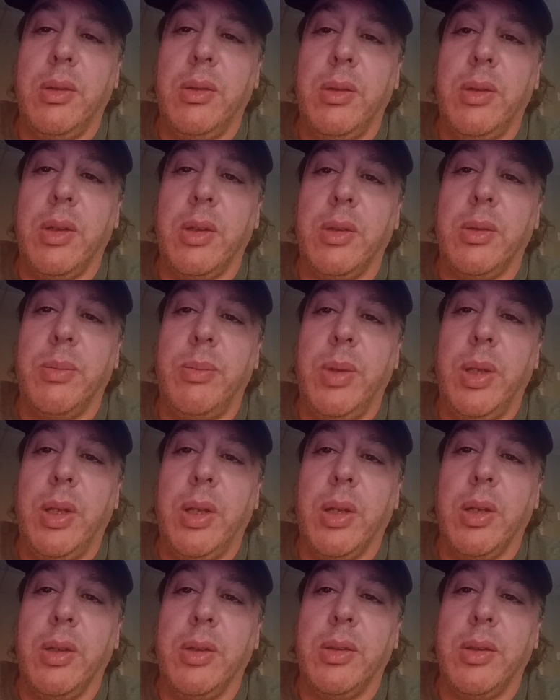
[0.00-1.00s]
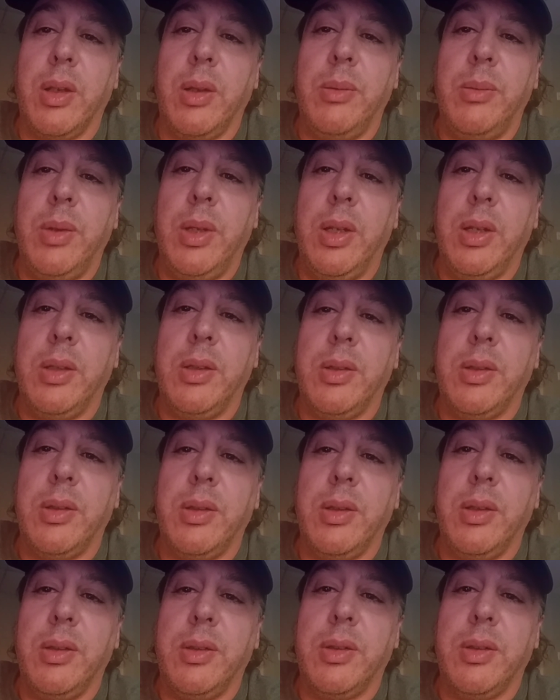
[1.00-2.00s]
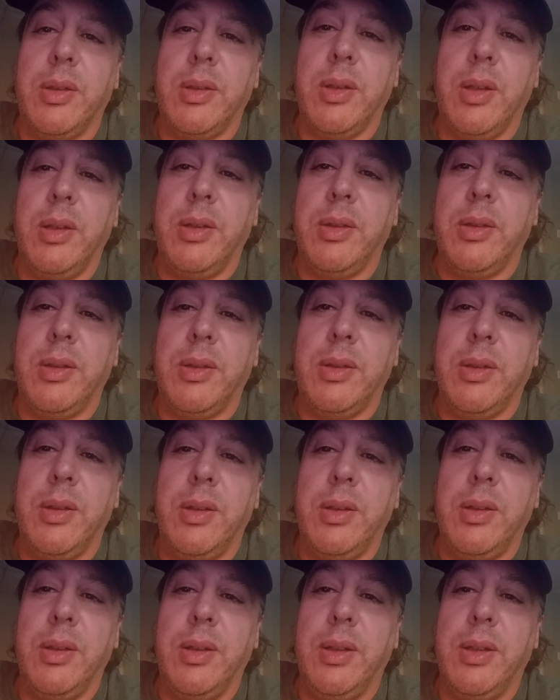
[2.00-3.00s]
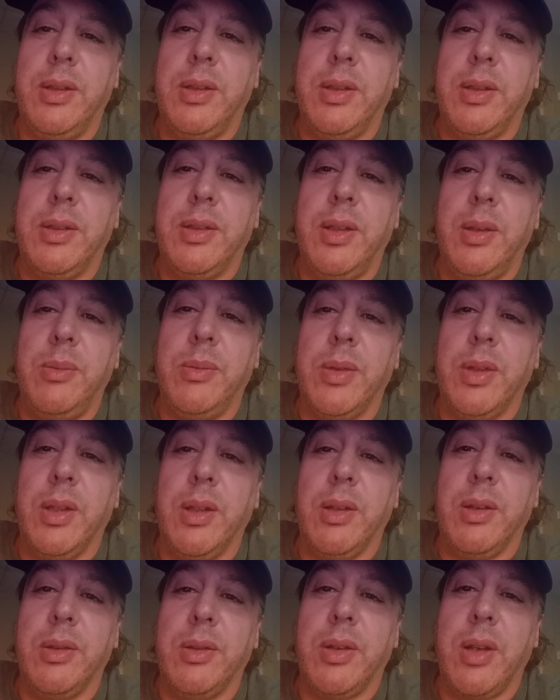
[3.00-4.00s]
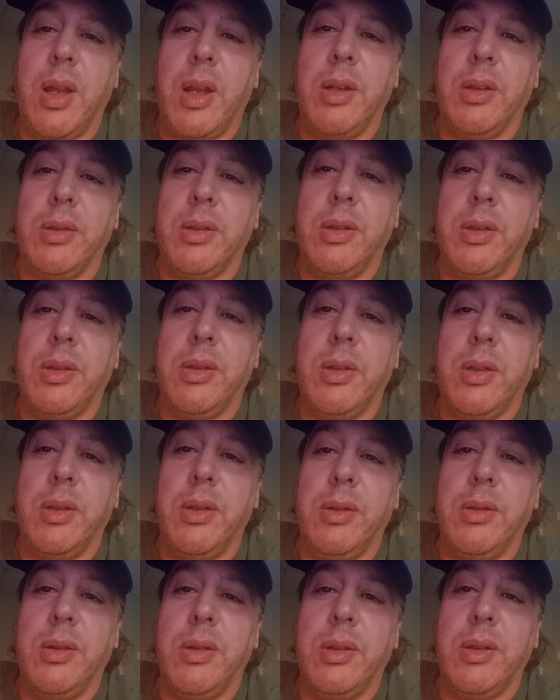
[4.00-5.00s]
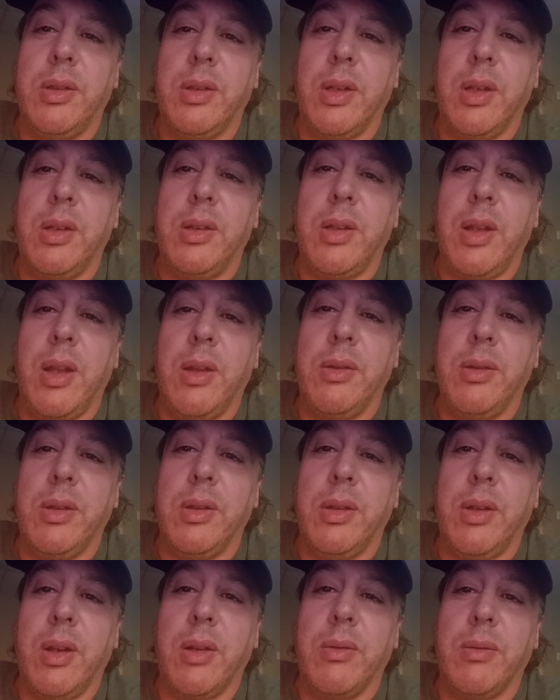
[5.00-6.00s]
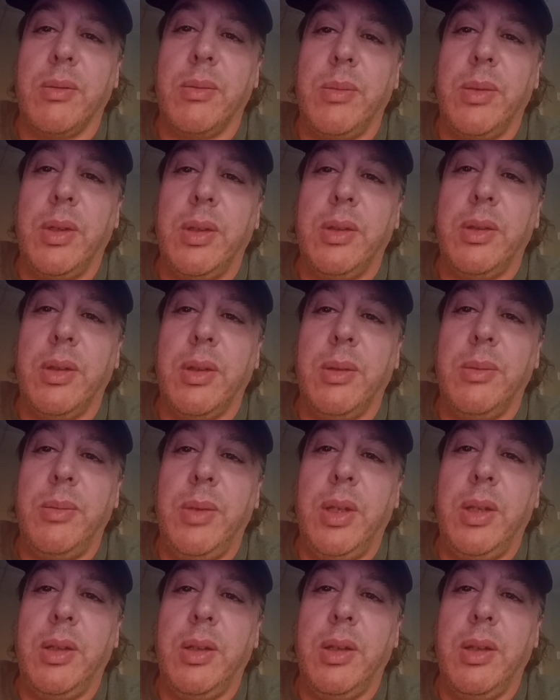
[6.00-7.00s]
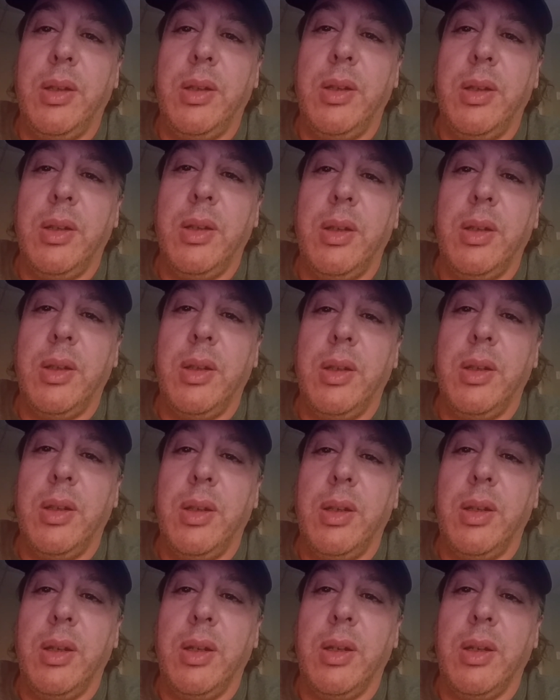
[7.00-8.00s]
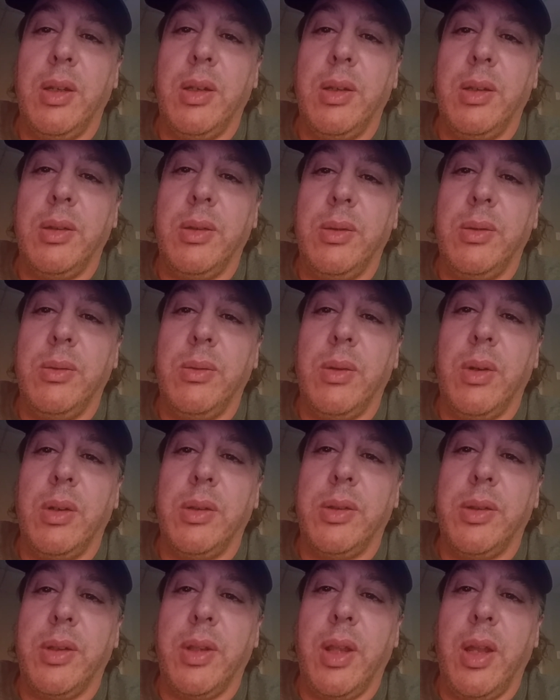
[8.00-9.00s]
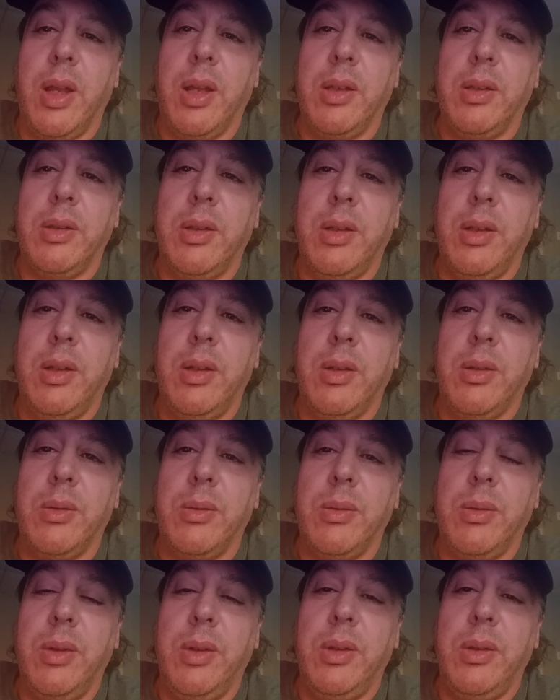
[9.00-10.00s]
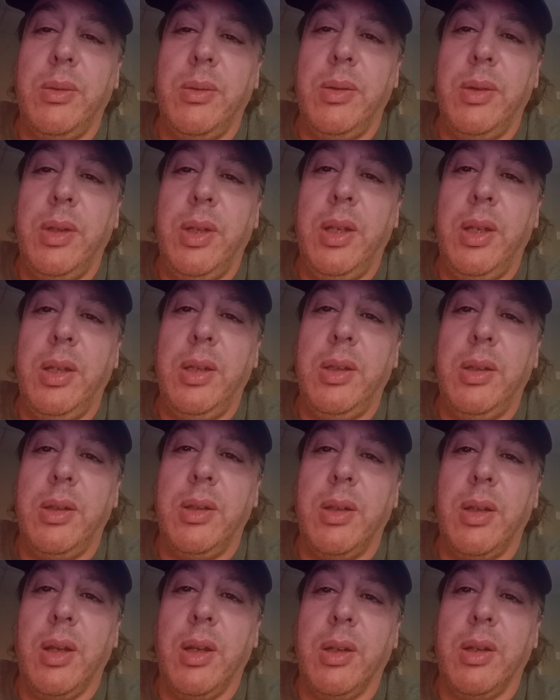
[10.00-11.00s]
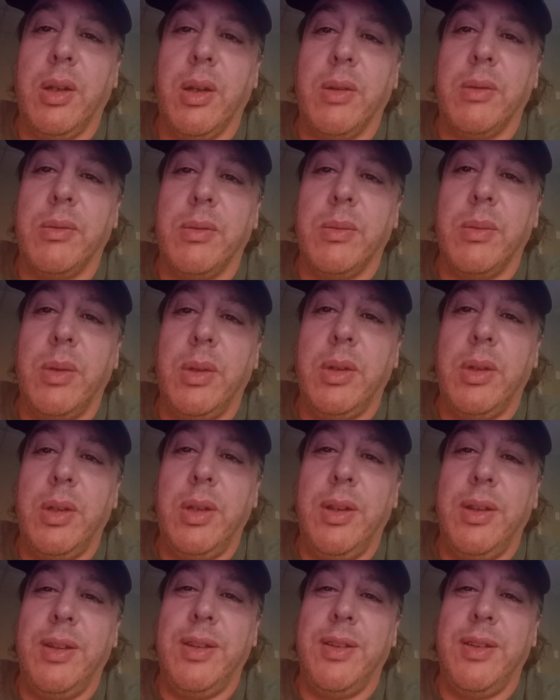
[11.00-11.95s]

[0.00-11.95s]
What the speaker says: Just because, it's it just seems a little childish to shut down the government. I mean, who wants that? You know, we need a government.